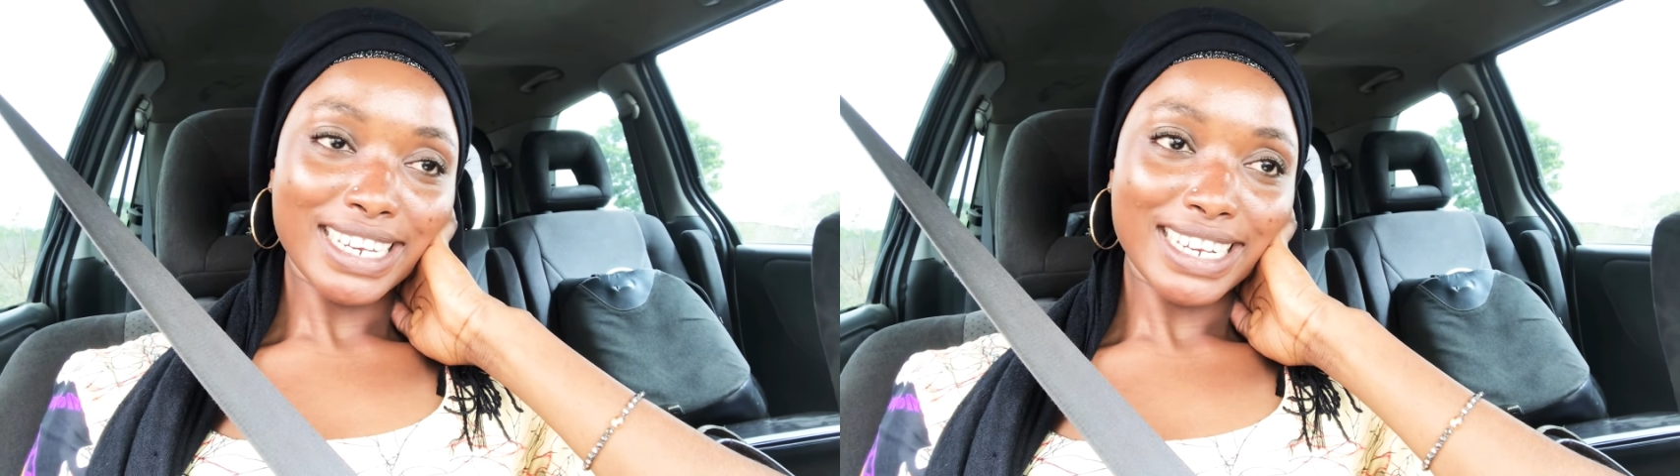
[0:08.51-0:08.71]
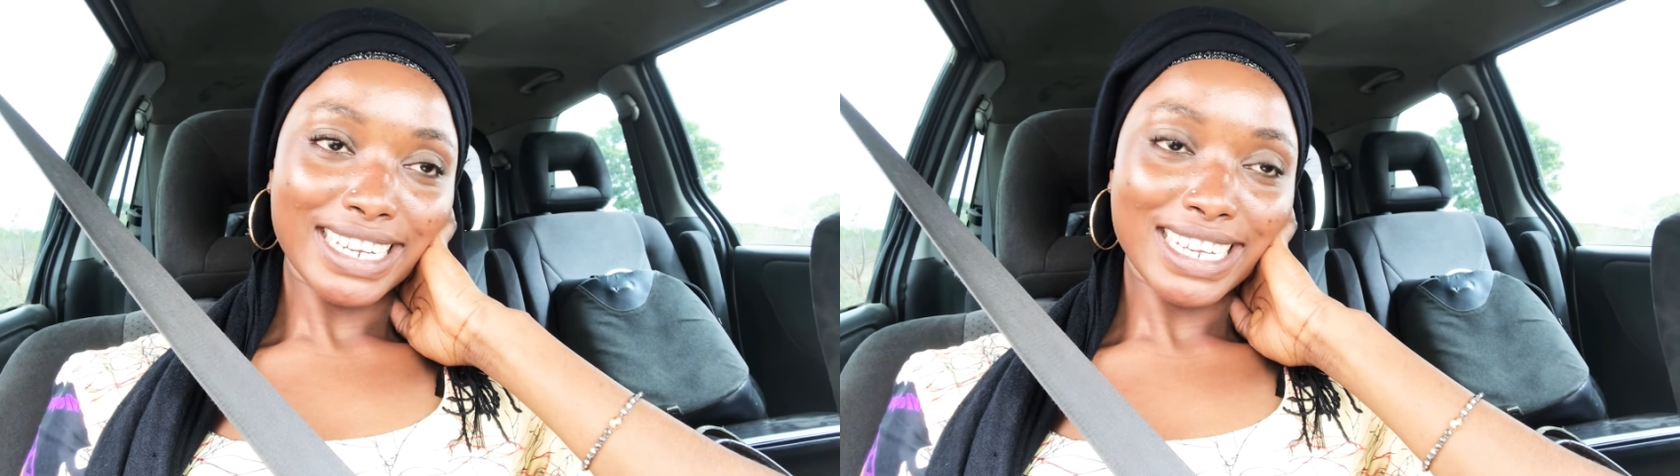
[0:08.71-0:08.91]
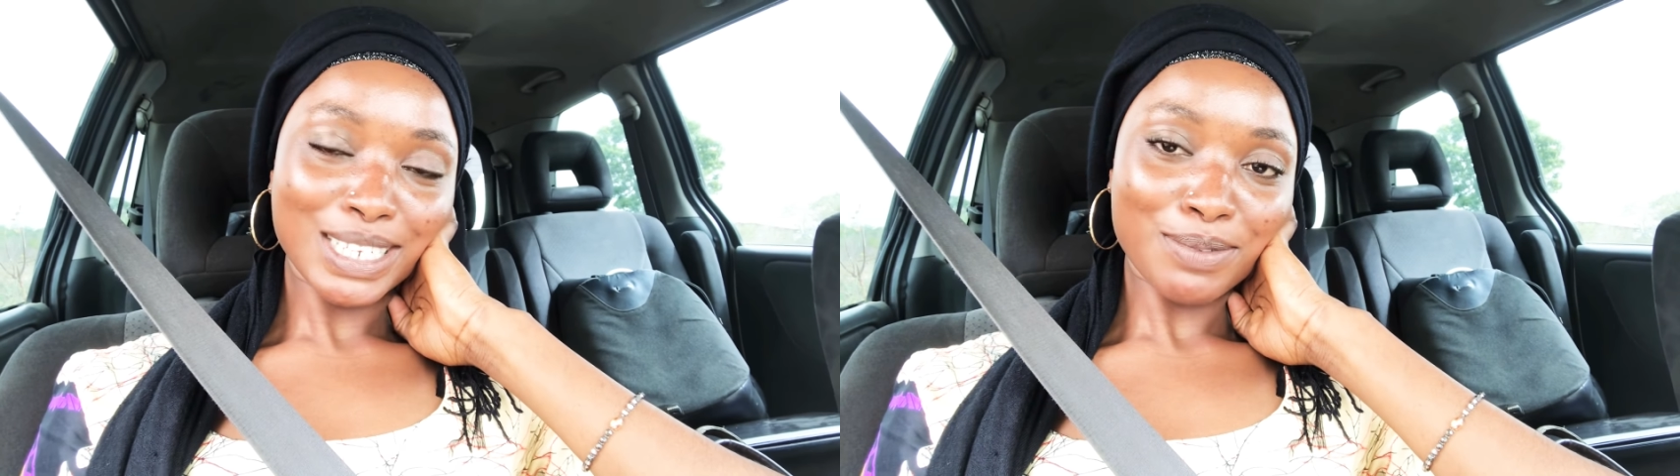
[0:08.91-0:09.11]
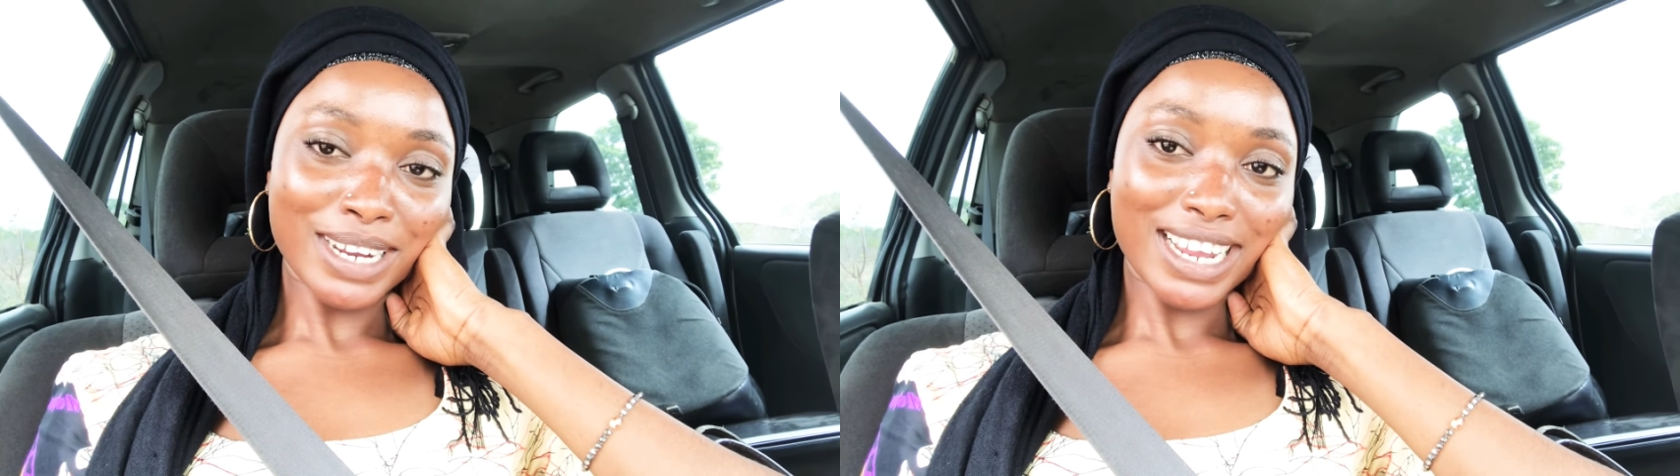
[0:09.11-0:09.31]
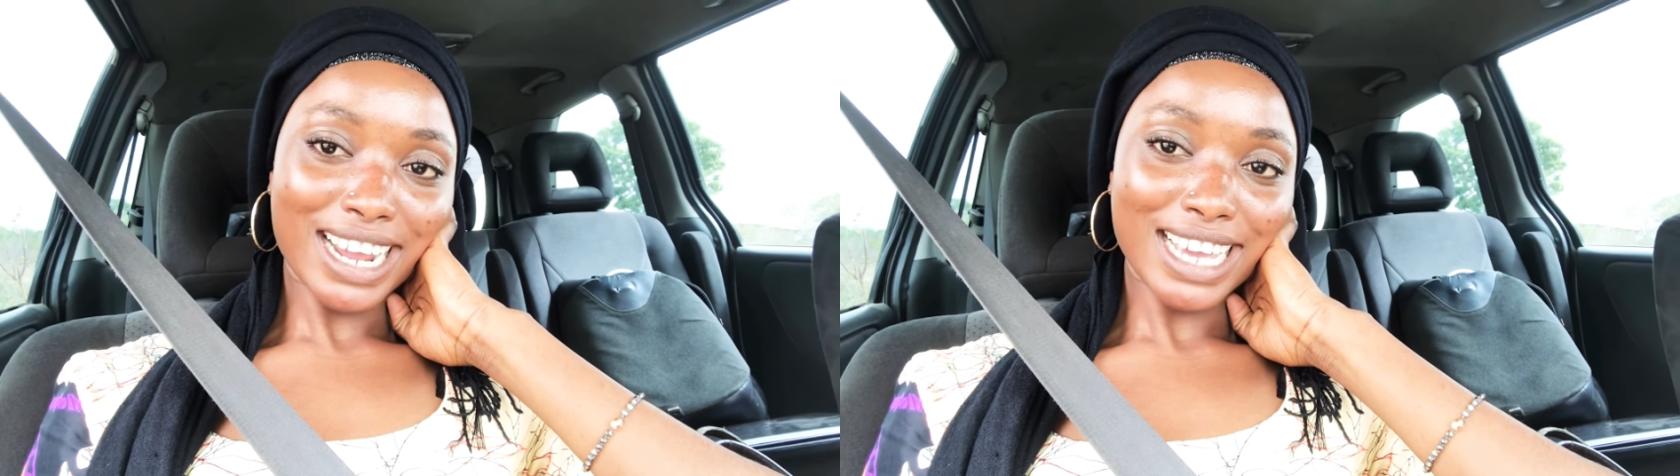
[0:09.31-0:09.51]
and guess
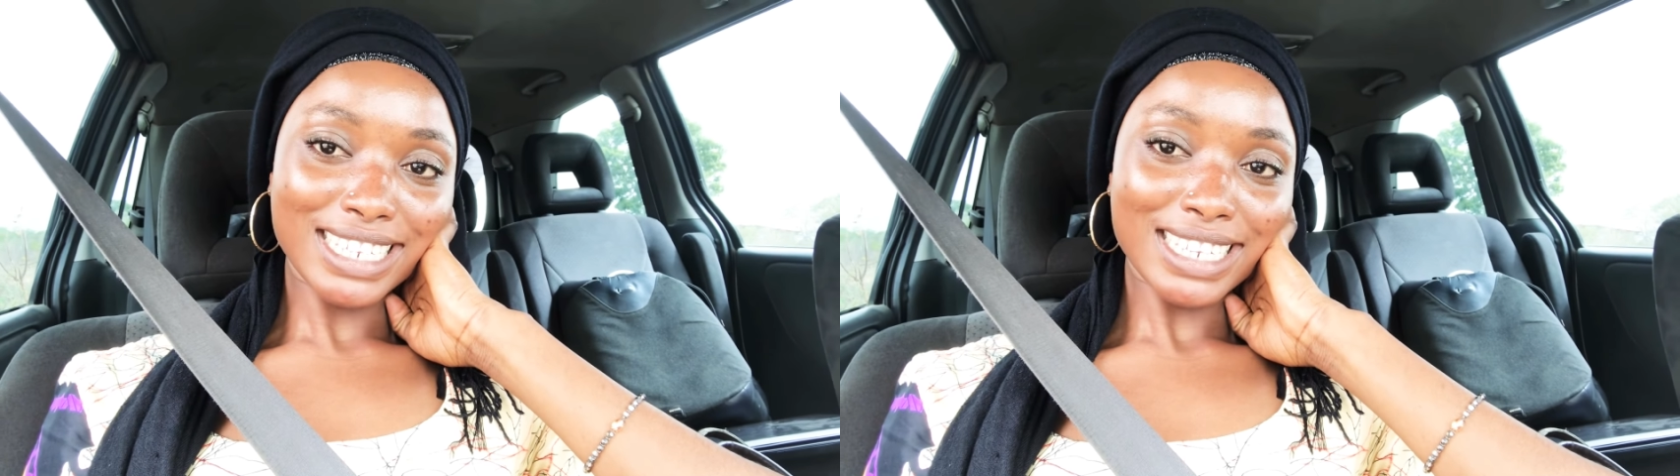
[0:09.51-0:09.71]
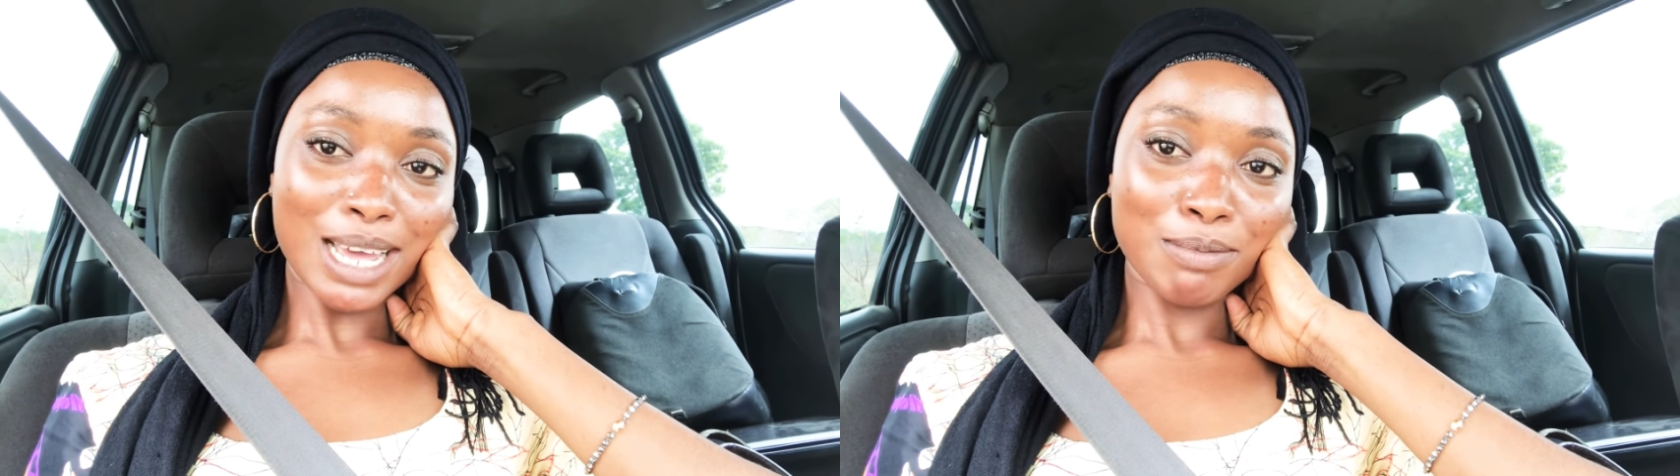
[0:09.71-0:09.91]
what guys,